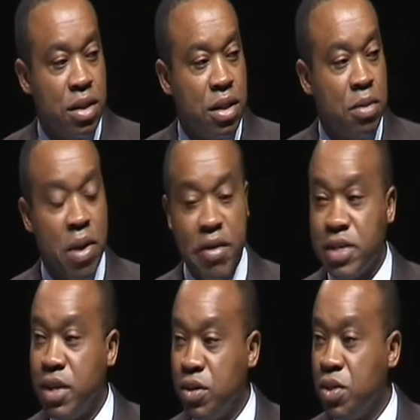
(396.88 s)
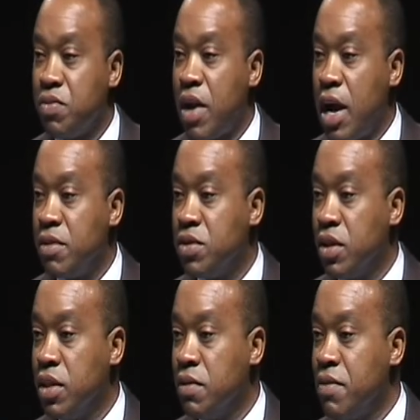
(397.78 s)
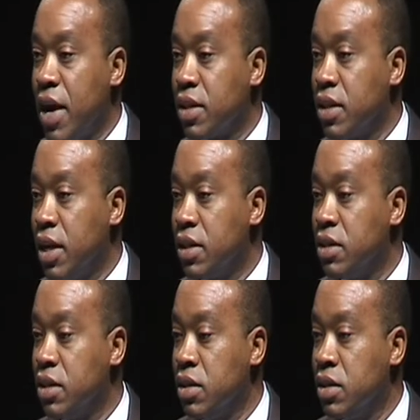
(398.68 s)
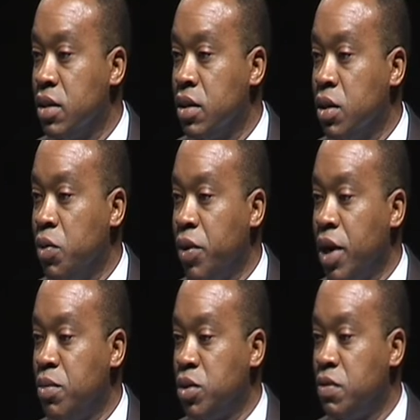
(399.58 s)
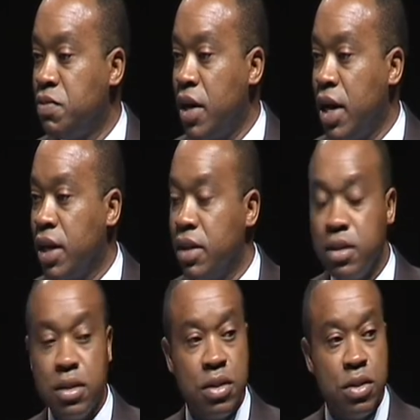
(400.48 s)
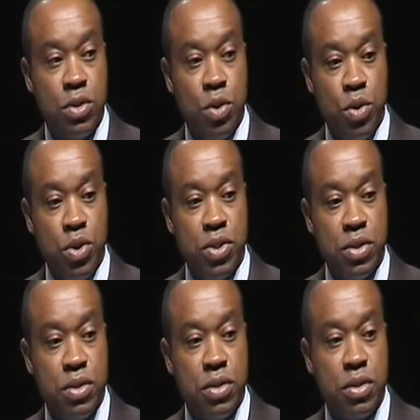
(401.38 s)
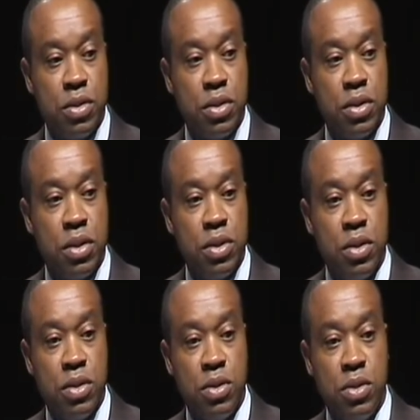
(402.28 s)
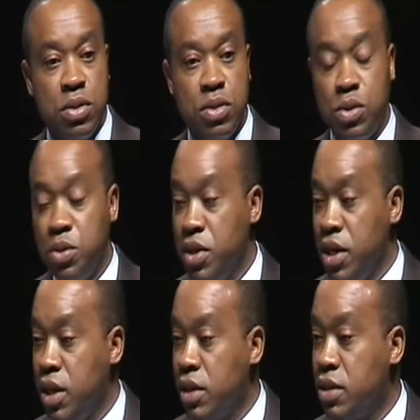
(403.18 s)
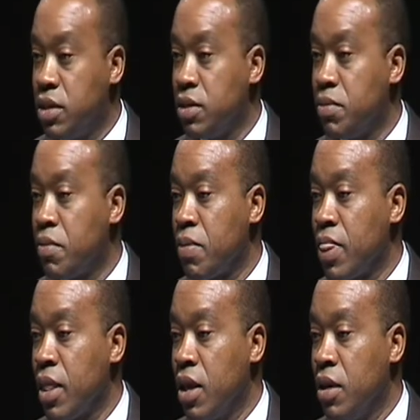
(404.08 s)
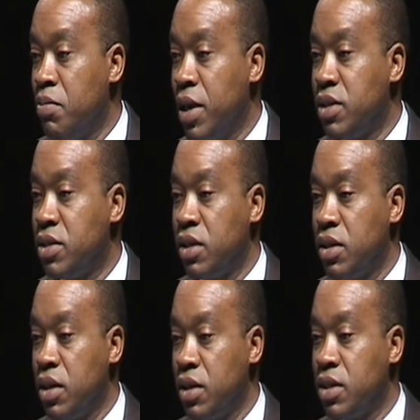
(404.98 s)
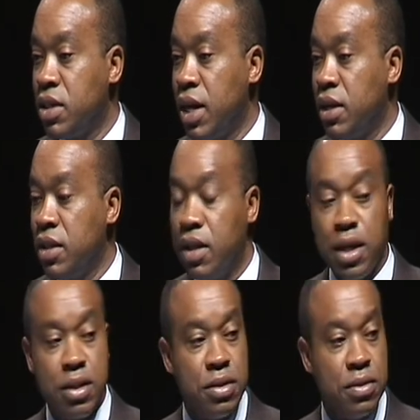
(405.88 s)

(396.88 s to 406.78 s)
the private sector thrives on the fact that we're able to find solutions to needs based on the understanding that